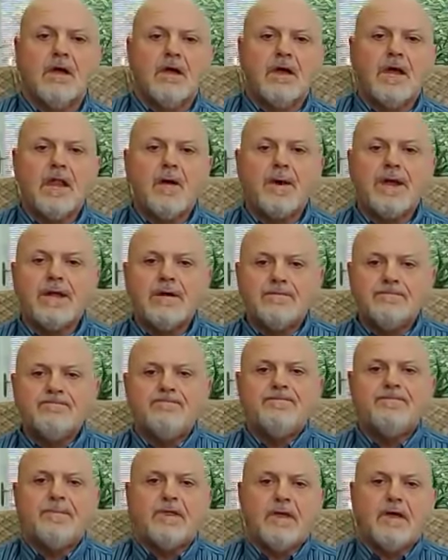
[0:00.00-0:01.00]
Hello, Anna.
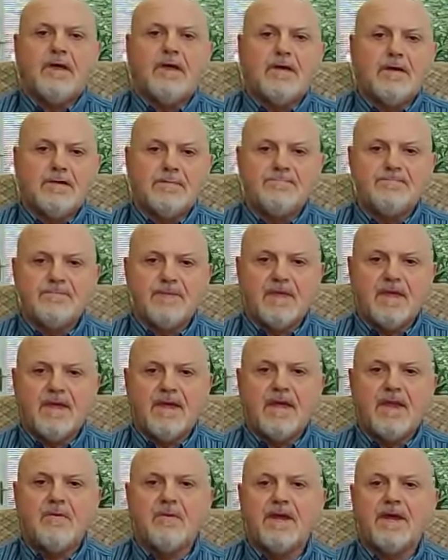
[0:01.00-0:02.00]
Uh,
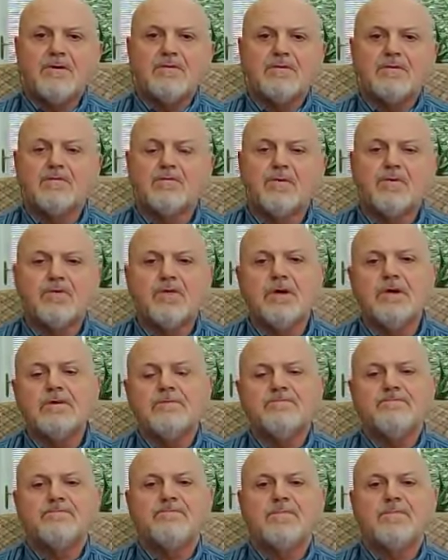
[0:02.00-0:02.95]
anyone else watching?